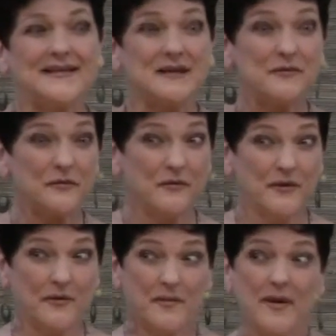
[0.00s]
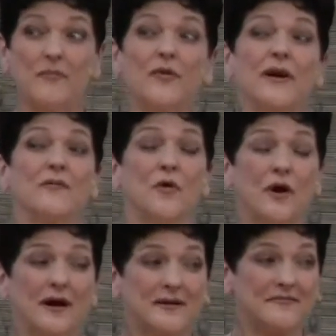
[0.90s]
Some of them we're remembering more.
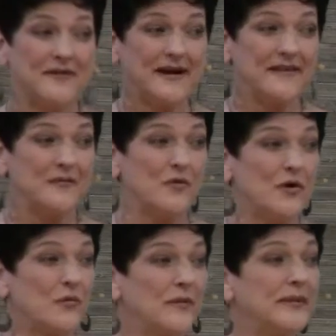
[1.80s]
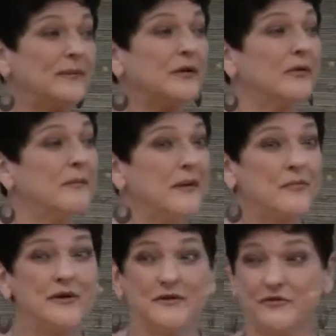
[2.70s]
I'm finding that more and more people are
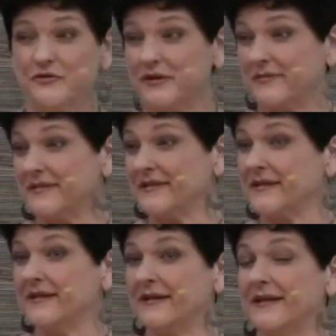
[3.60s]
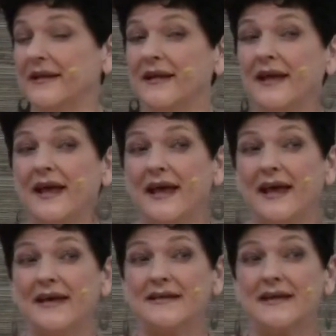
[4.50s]
remembering their dreams,
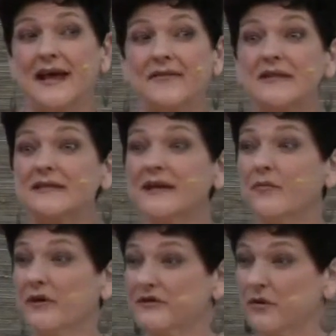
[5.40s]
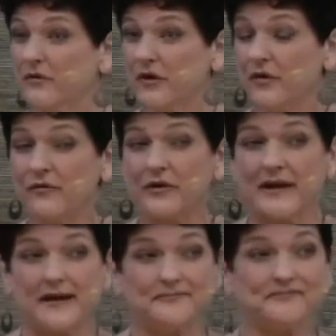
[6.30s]
having the same ones over and over
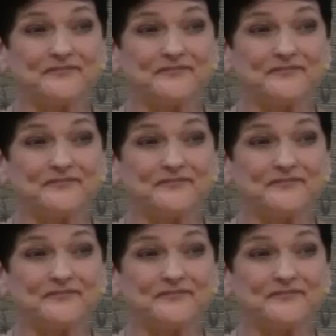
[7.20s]
again.